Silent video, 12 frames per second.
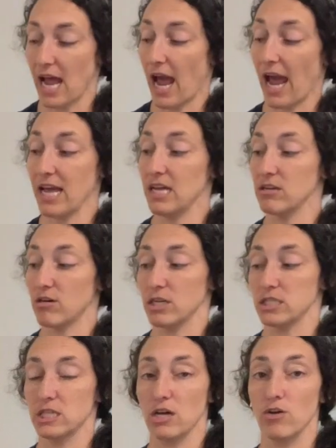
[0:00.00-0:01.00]
and
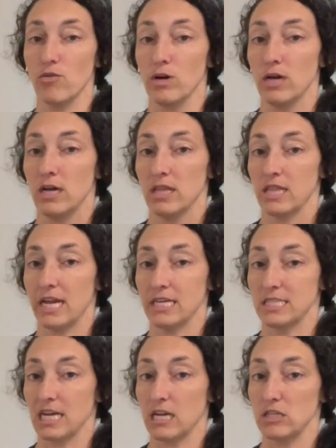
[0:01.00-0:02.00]
also things
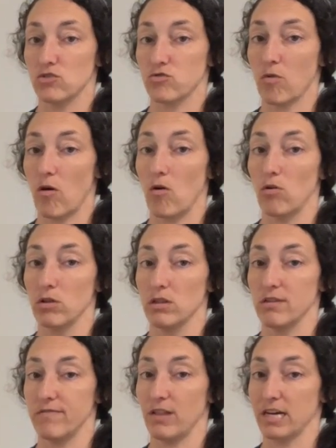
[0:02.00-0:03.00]
that control
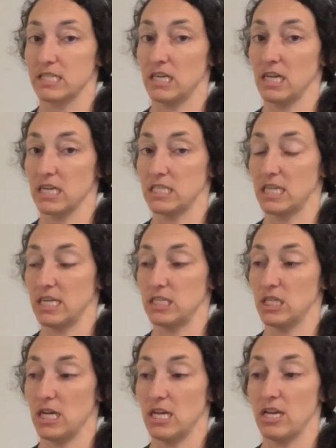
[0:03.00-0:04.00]
the flexion,
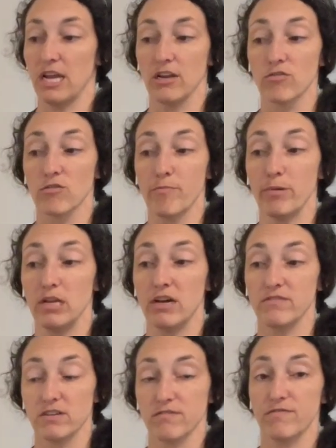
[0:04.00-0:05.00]
extension, and gripping of
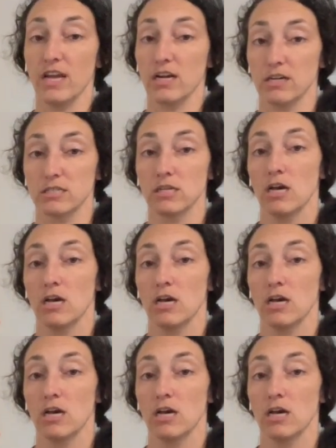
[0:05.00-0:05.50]
your fingers